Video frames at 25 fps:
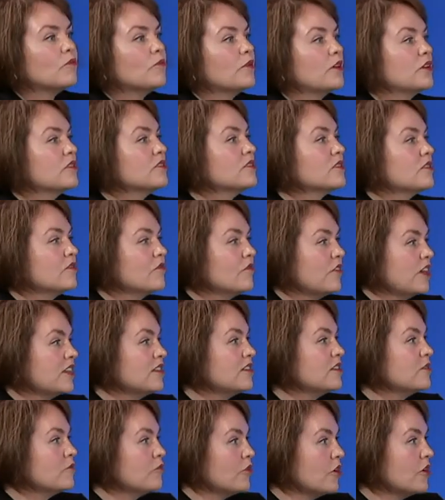because the
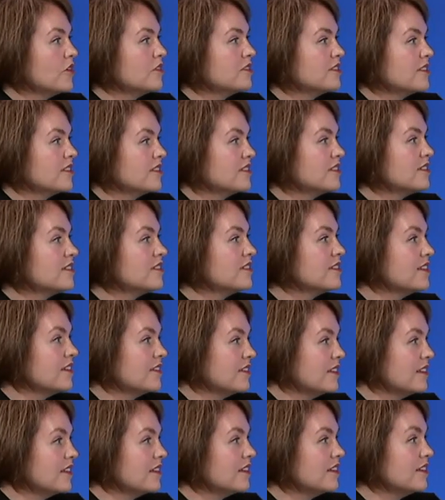vetting processes
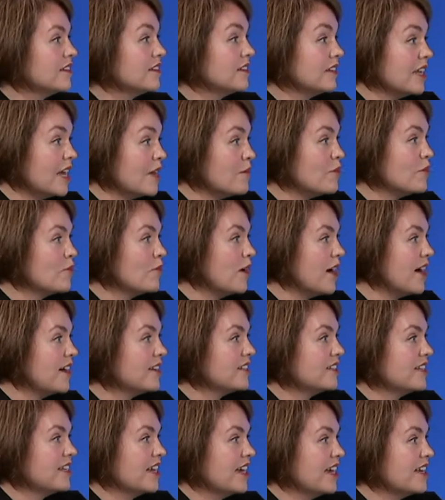that the Labor
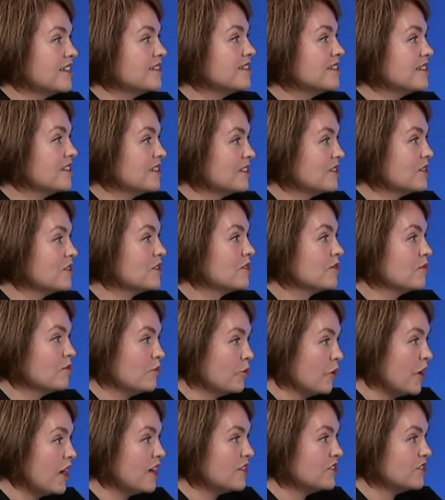Party has and its
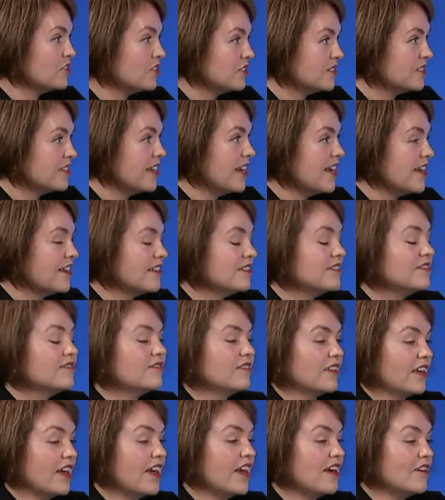branches
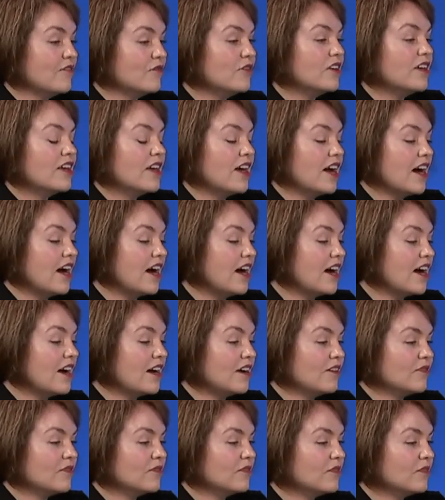
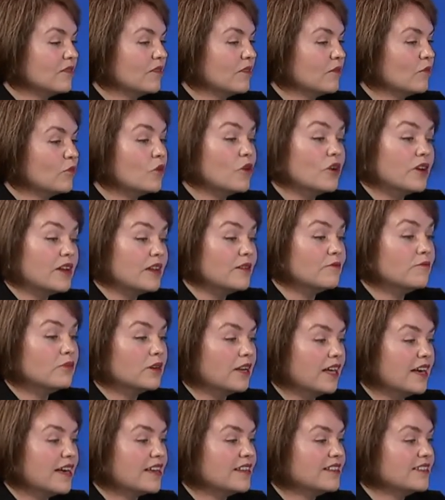were in
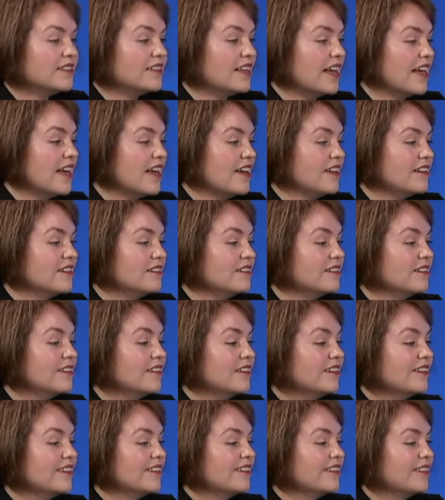place, and
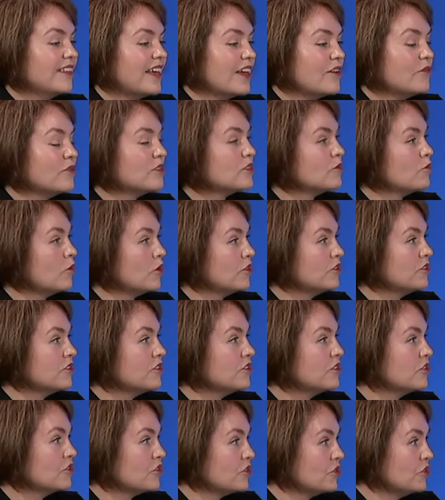they
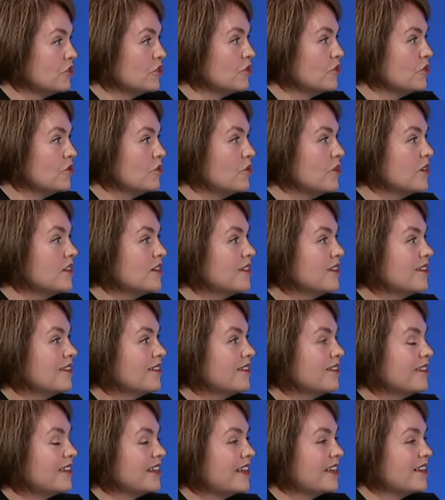responded to
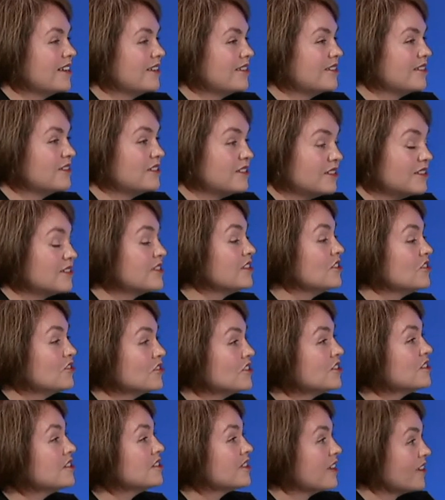the
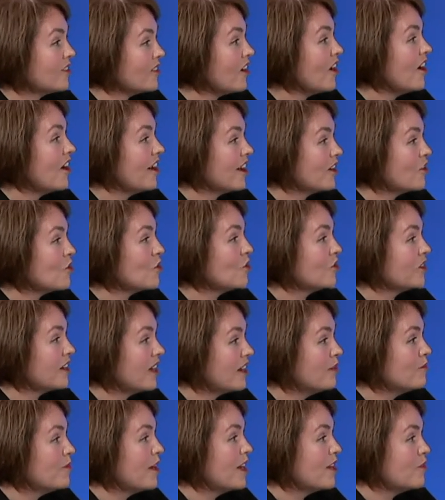decisions that the High Court
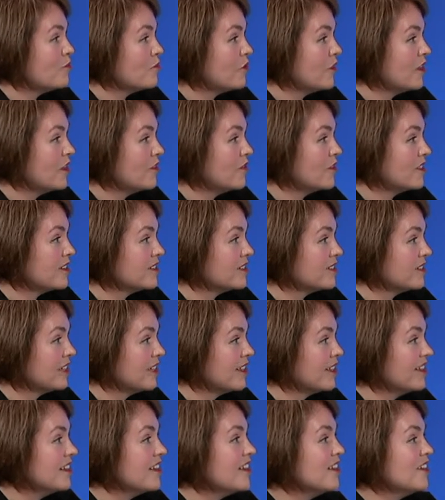had made
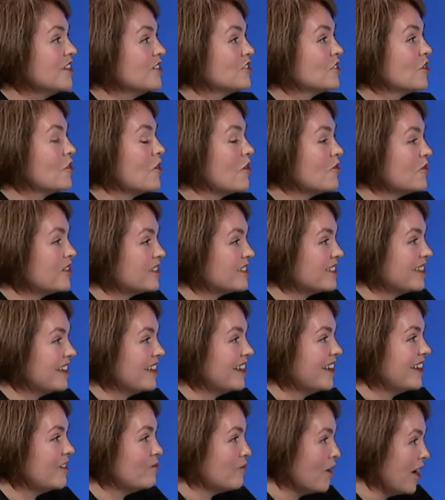previously. So
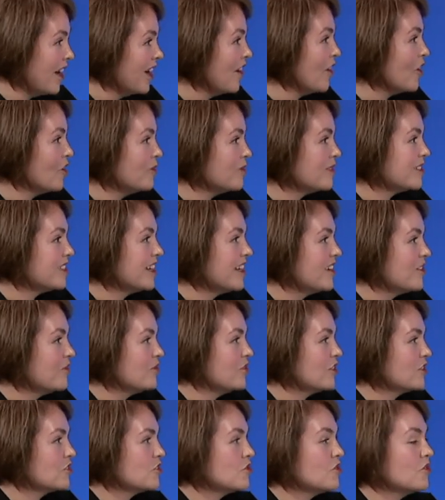obviously in my home state
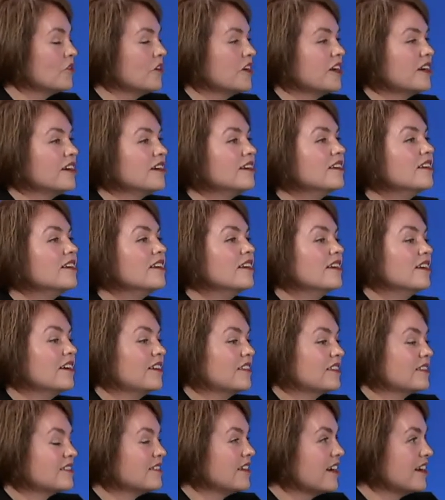of Victoria,
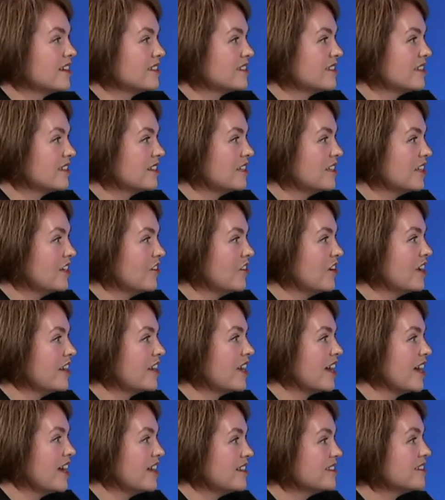the Sykes and Cleary
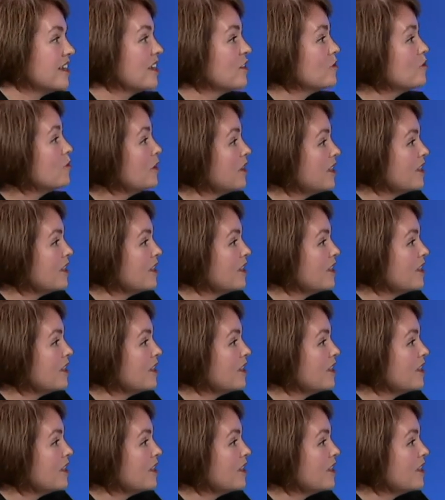case had a big